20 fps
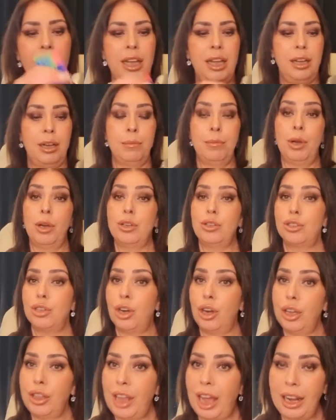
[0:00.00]
I might
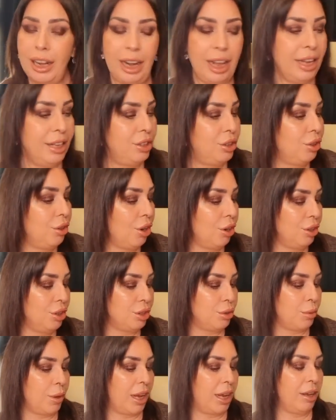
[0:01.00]
try that later on
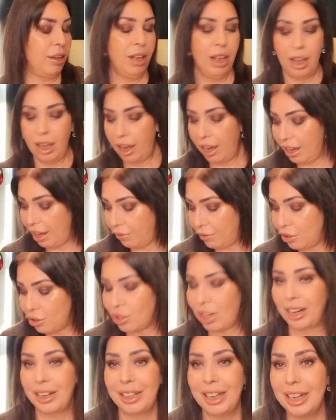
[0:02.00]
as well. I haven't
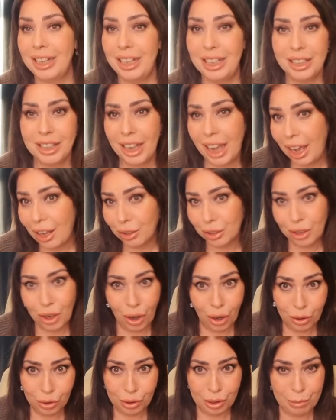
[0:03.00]
drank any of the
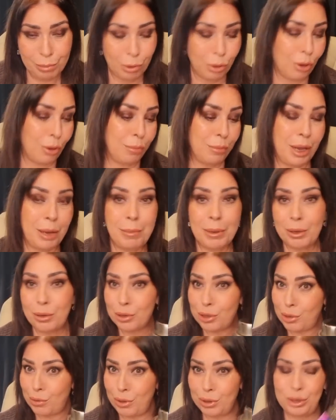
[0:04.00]
alcohol that he bought me
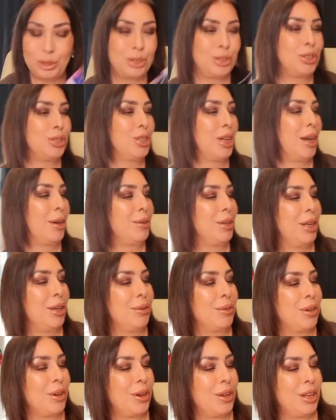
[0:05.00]
because I wanted to show
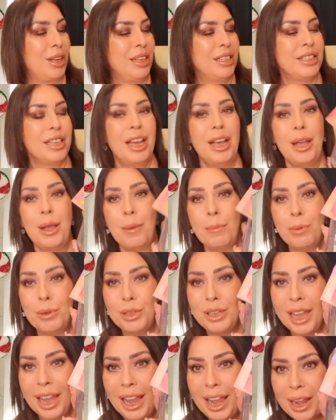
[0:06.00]
you guys.
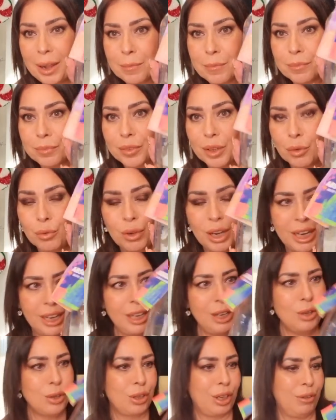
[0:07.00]
But yeah,
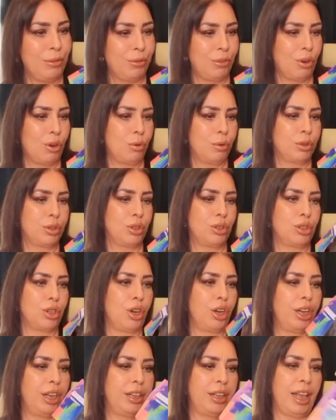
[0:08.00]
really looking forward to
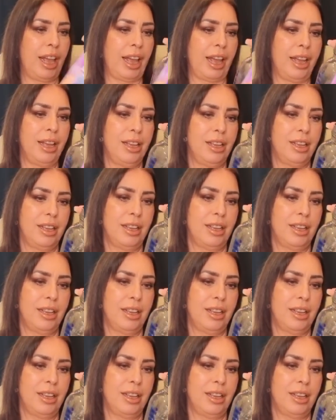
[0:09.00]
trying that.